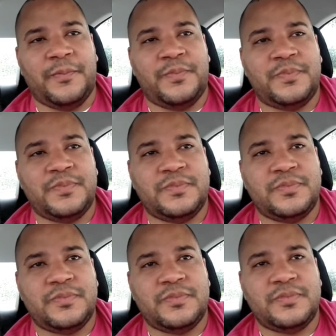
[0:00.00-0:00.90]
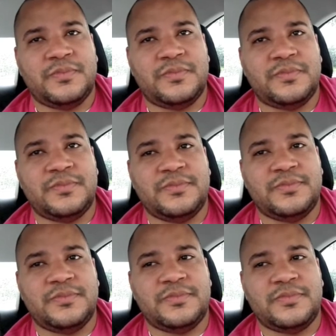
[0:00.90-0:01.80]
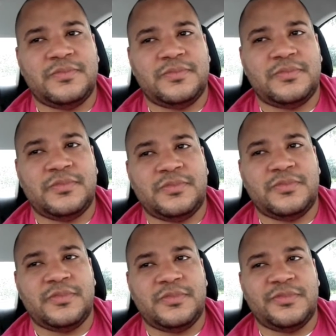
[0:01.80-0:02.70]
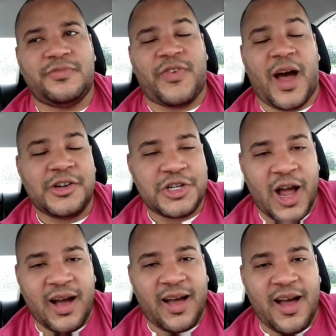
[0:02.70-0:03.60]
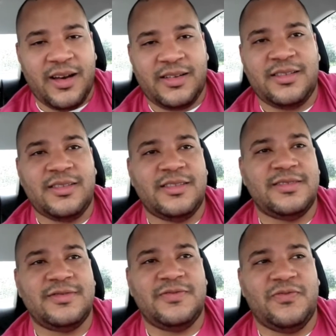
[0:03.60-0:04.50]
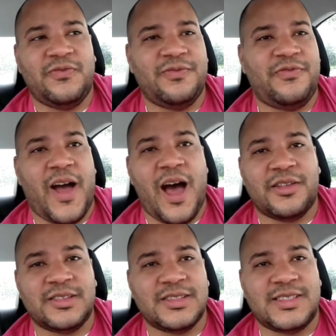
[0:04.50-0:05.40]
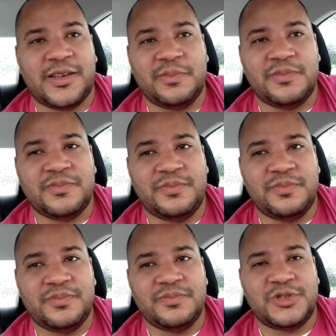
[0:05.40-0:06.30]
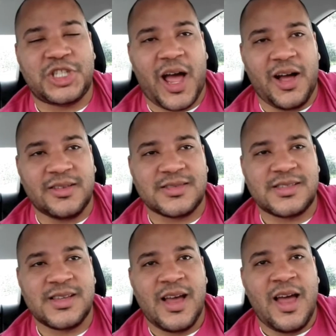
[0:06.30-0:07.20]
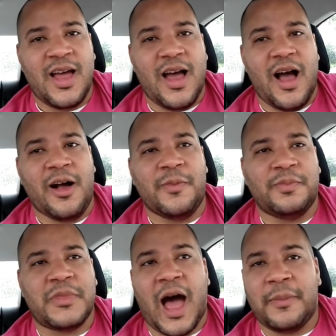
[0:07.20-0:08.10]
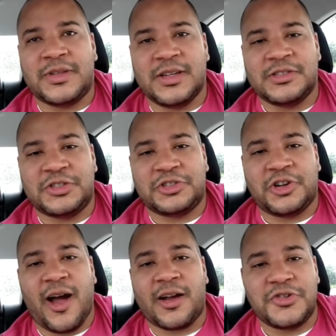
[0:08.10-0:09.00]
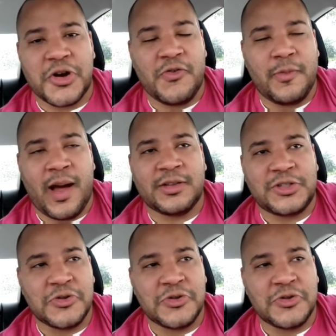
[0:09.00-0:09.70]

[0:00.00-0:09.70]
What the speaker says: a shotgun, found some shells, hopped in his truck, drove about 2 miles from the house, and he shot himself.